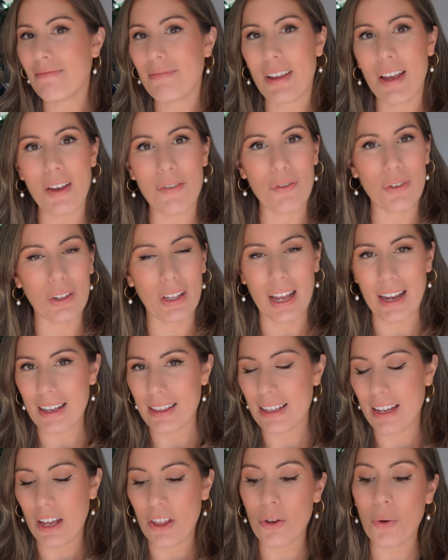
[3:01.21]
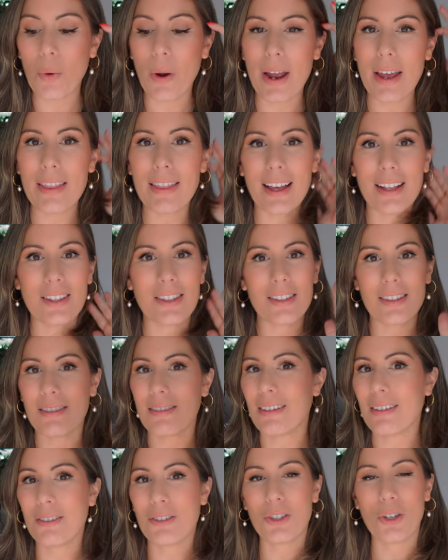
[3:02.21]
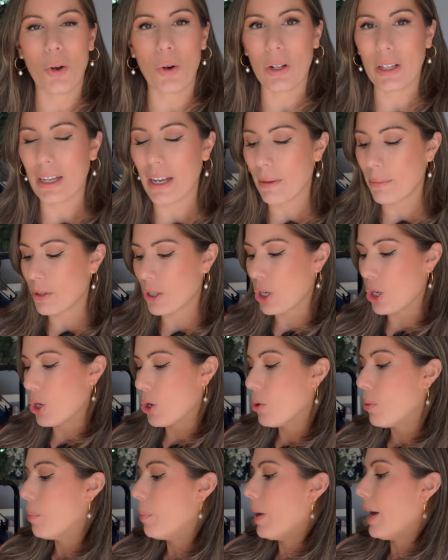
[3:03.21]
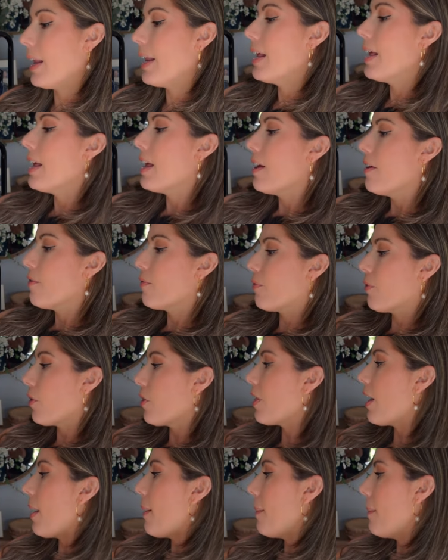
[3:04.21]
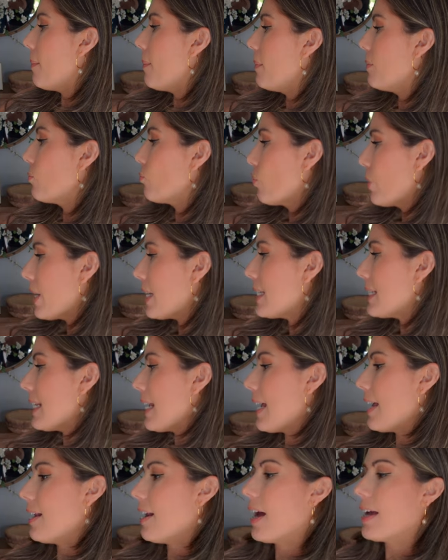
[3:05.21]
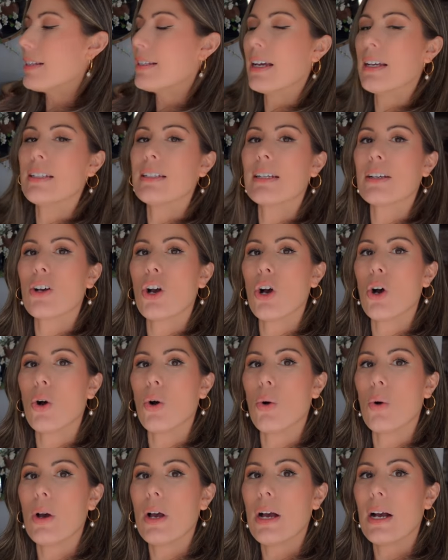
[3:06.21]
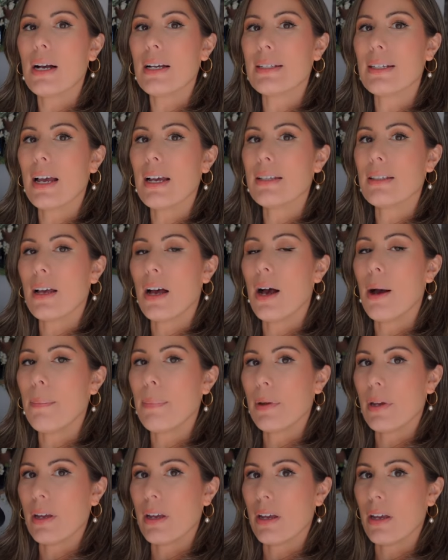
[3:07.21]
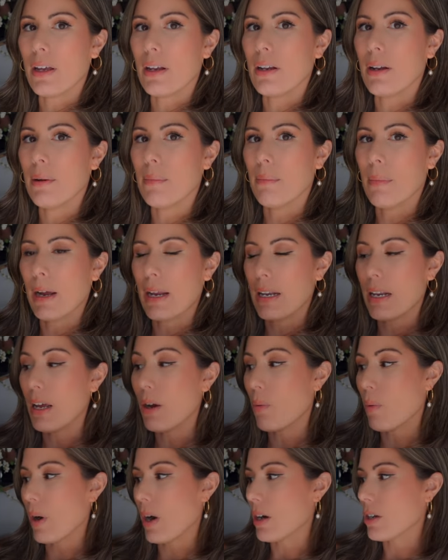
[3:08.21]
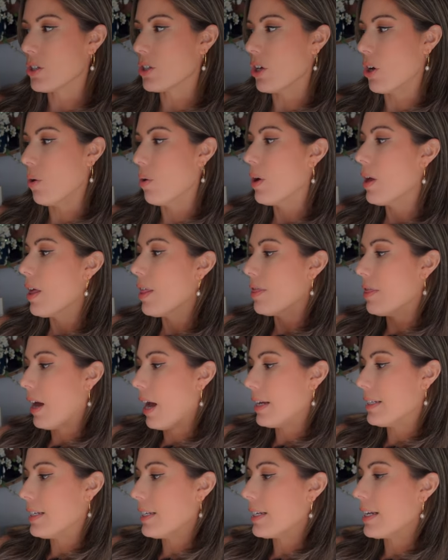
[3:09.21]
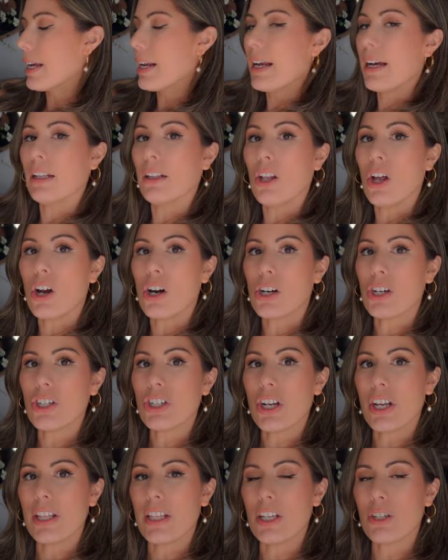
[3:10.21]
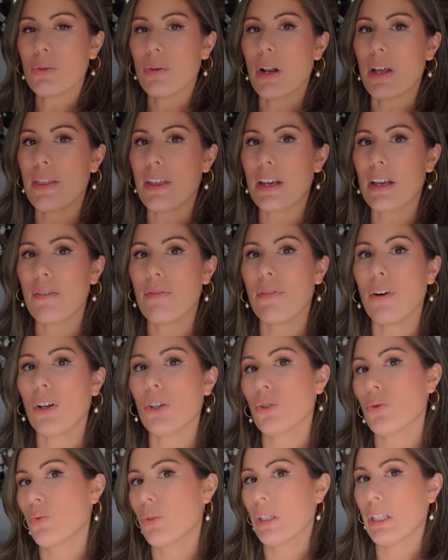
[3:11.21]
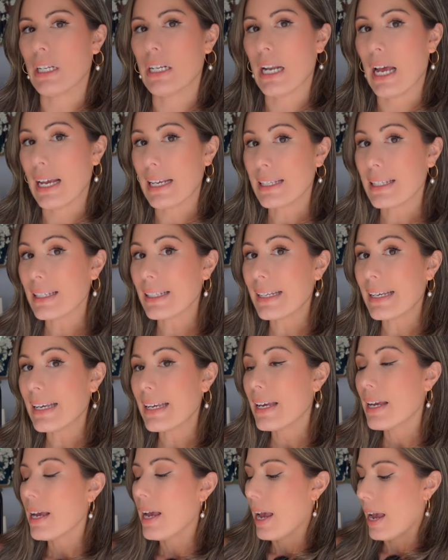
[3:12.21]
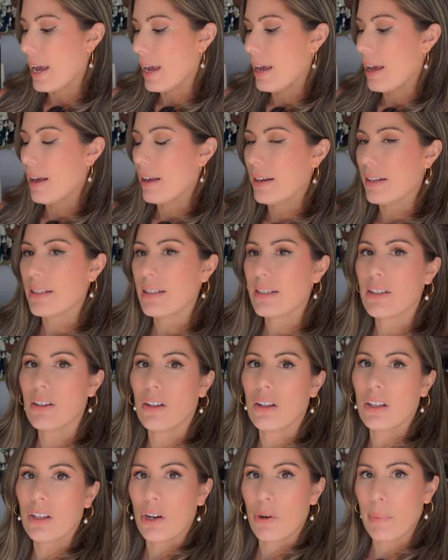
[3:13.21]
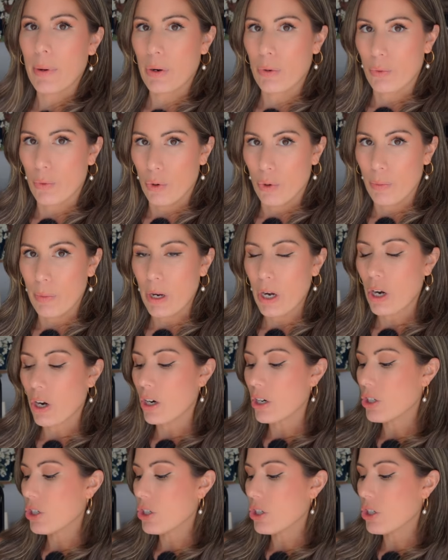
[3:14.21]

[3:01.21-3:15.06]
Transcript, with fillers: If you like it the other way, that's totally up to you. But for that reason, I tend to go a size up in my knitwear. So I did get a large, and this one, I think it falls really nicely, and it's still a little bit roomier.